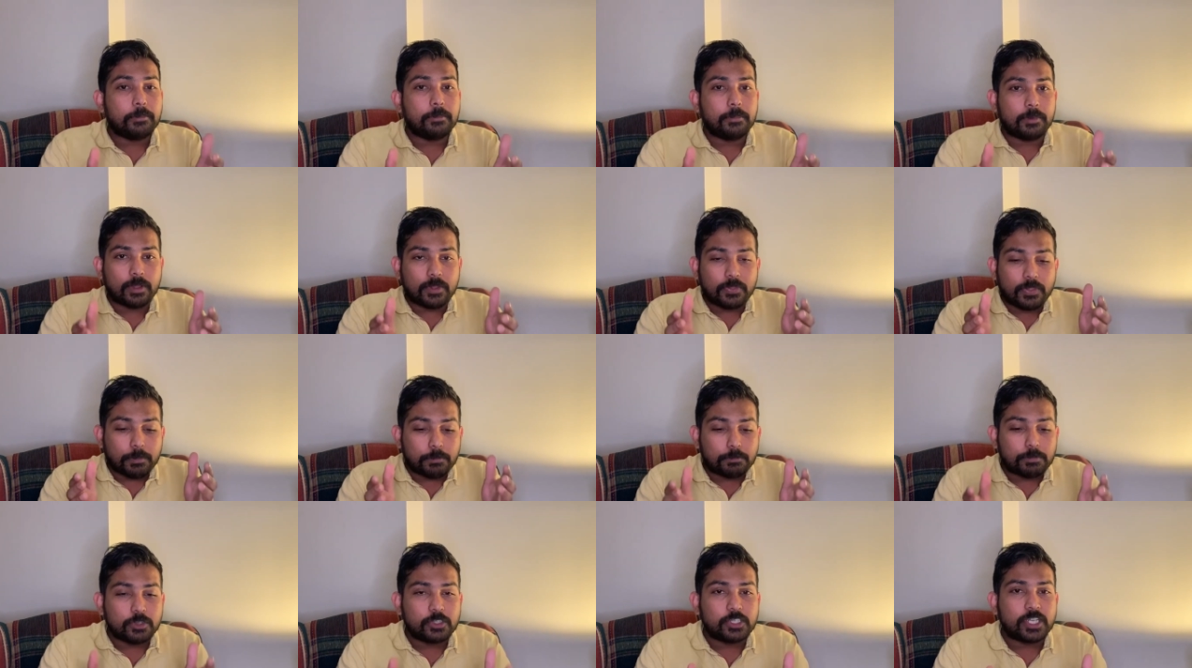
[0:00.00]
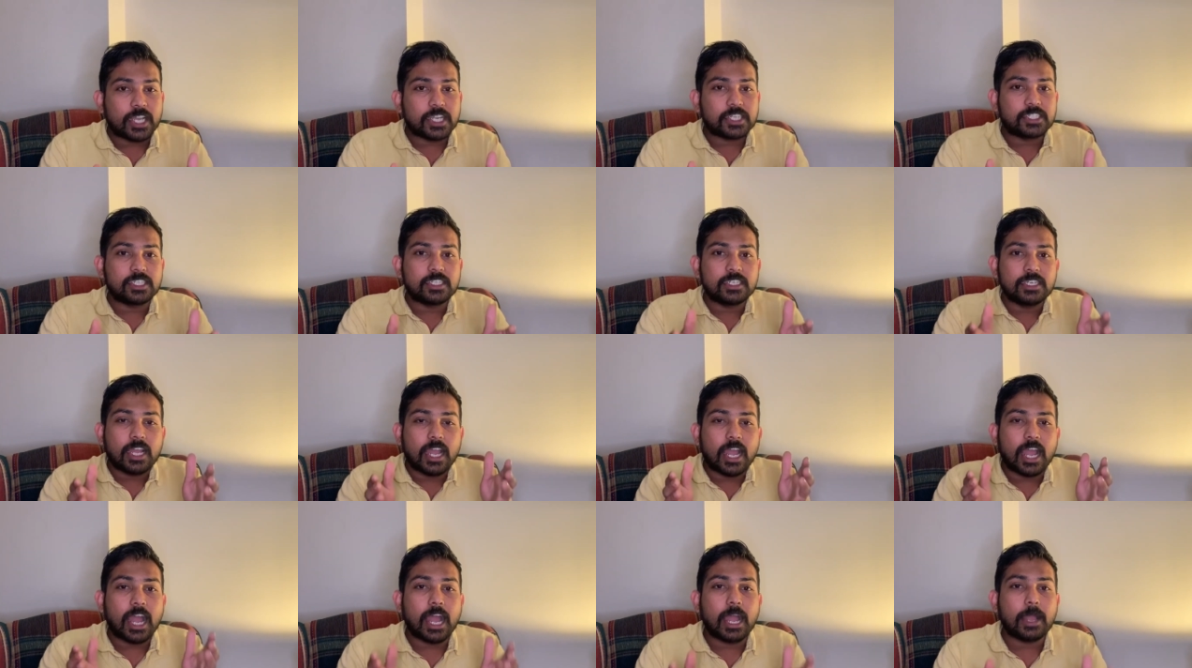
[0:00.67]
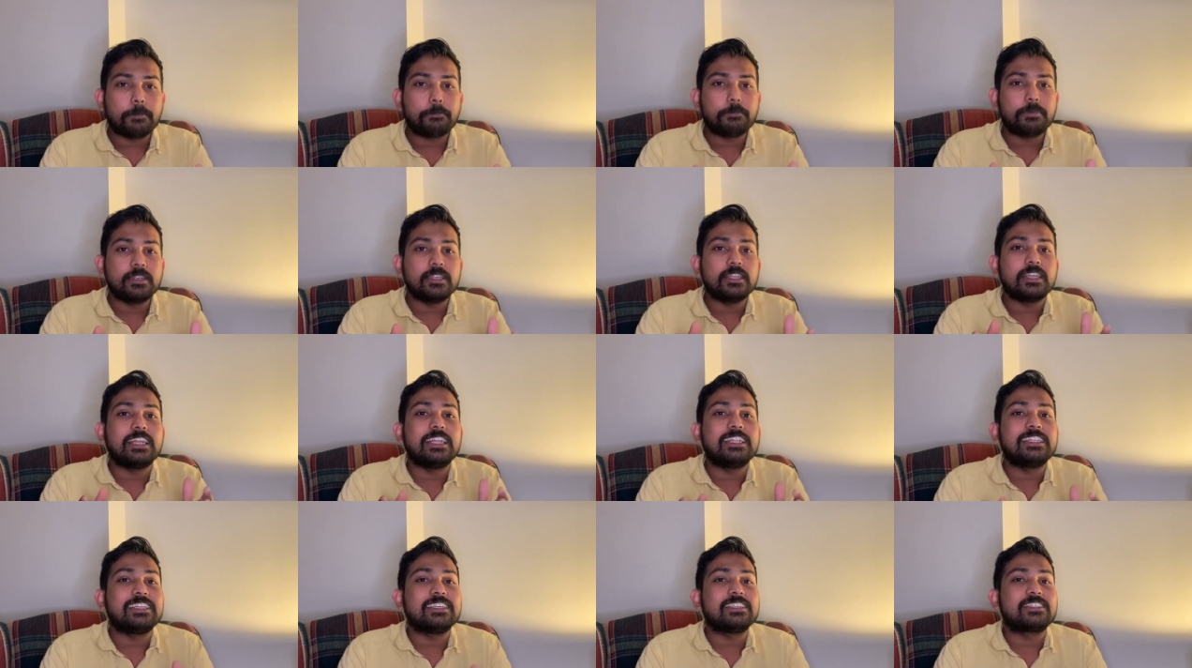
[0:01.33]
the production happened in
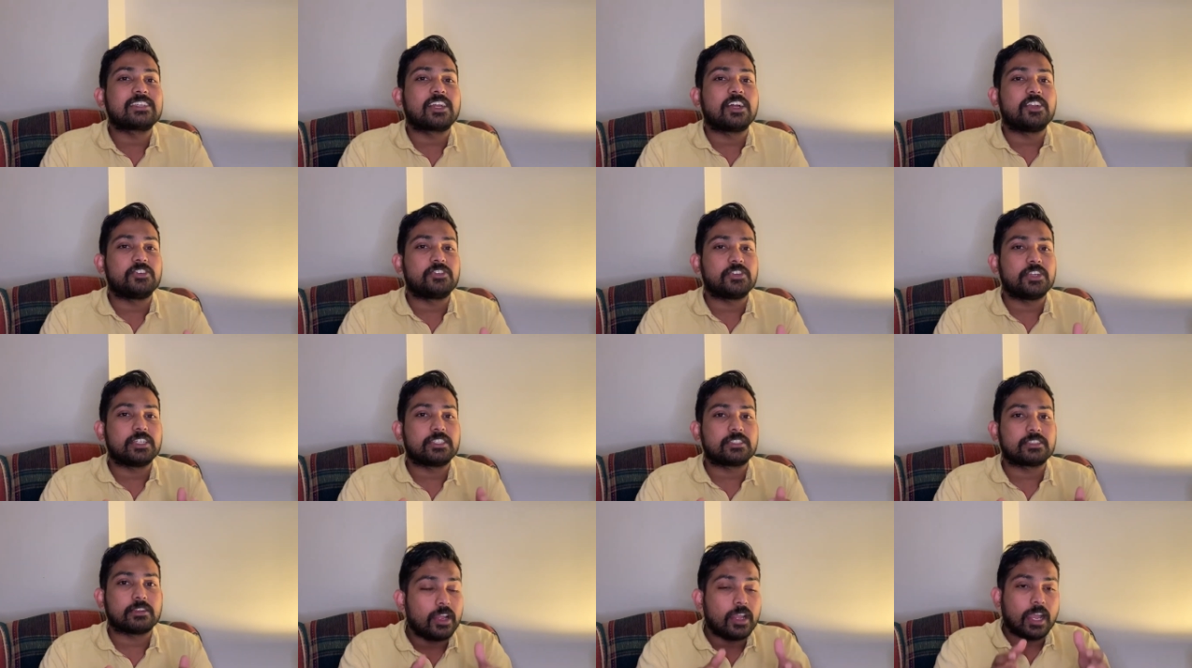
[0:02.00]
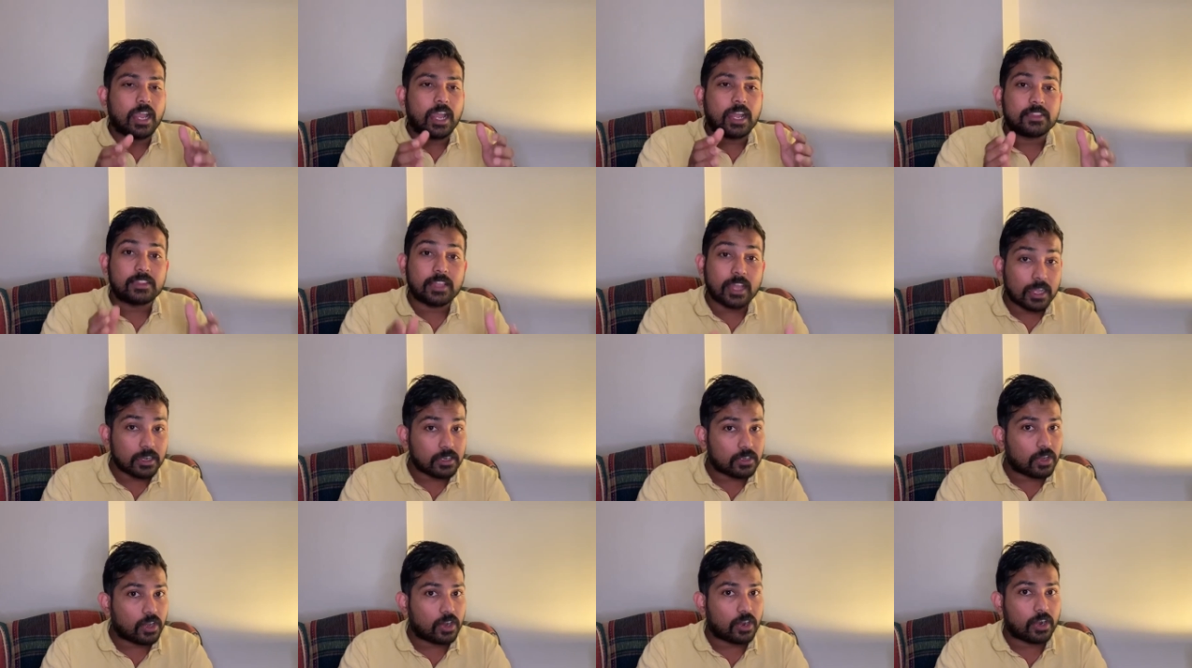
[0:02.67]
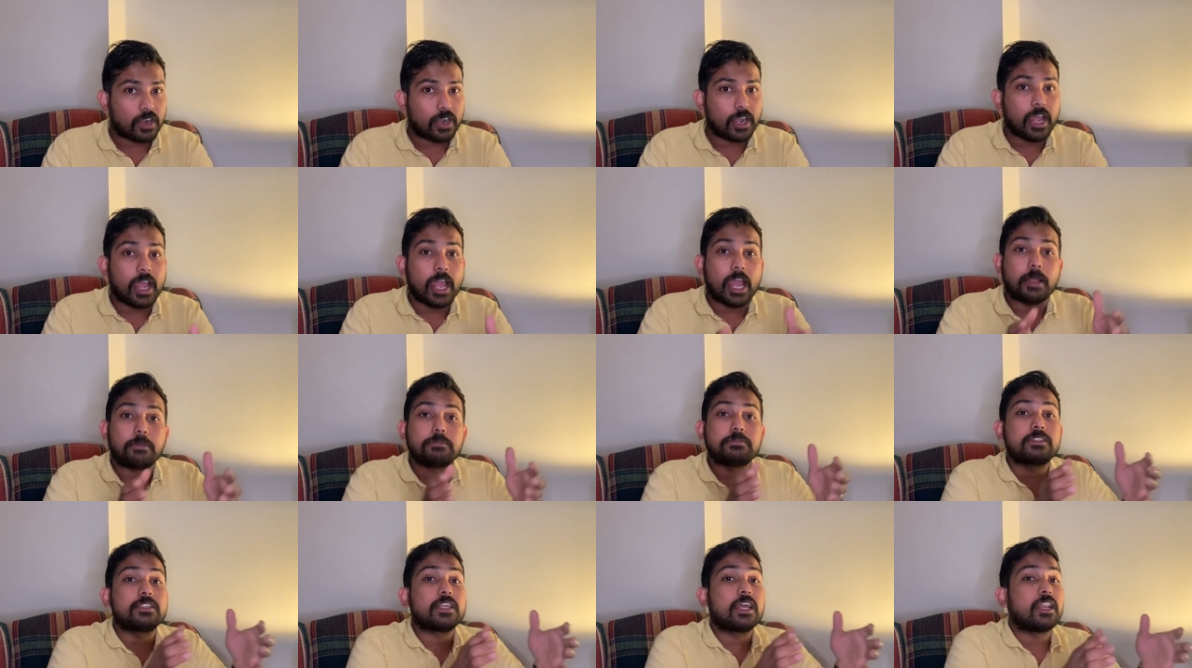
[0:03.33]
this country, and that car I'm
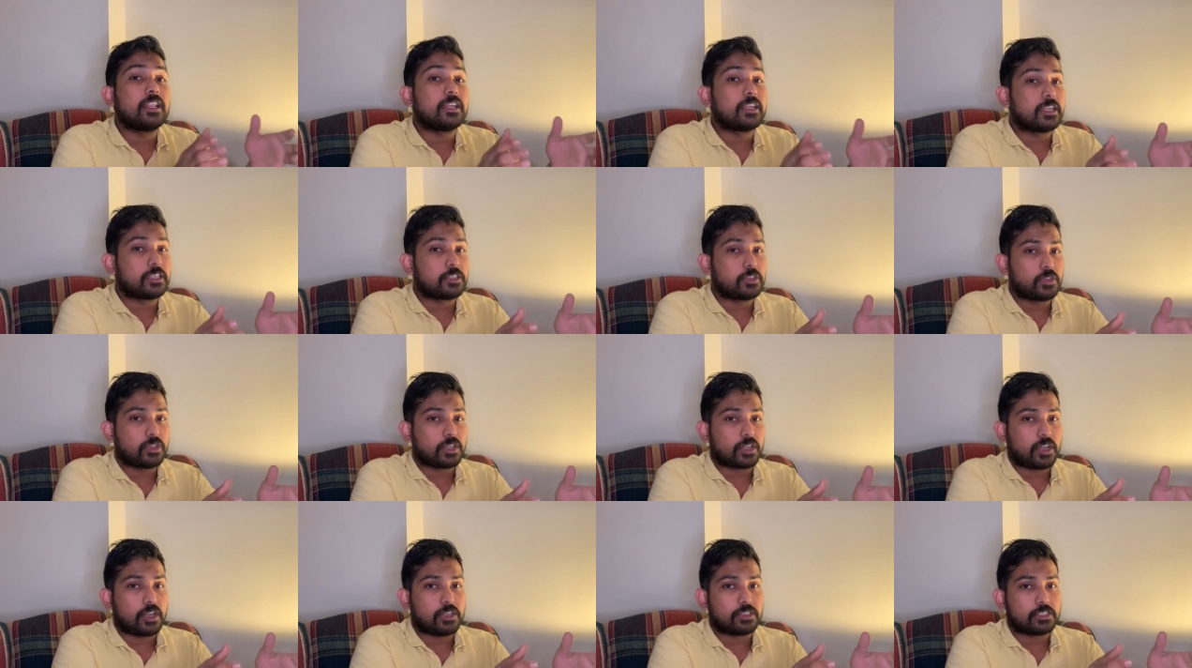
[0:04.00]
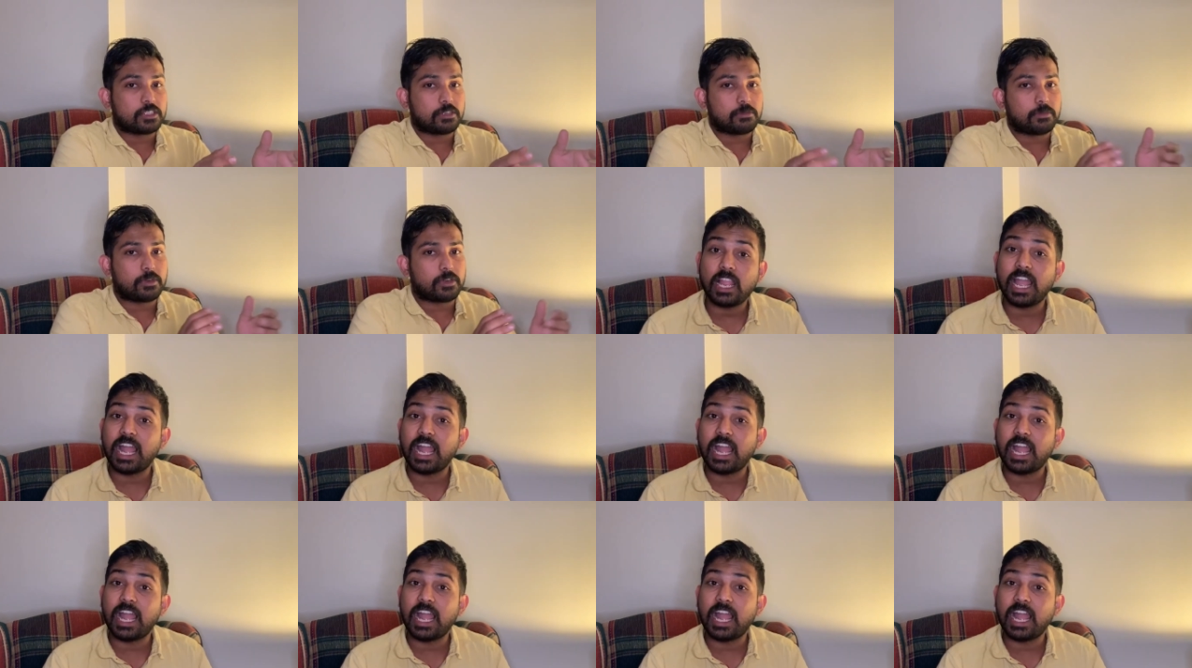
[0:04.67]
selling it to the customer.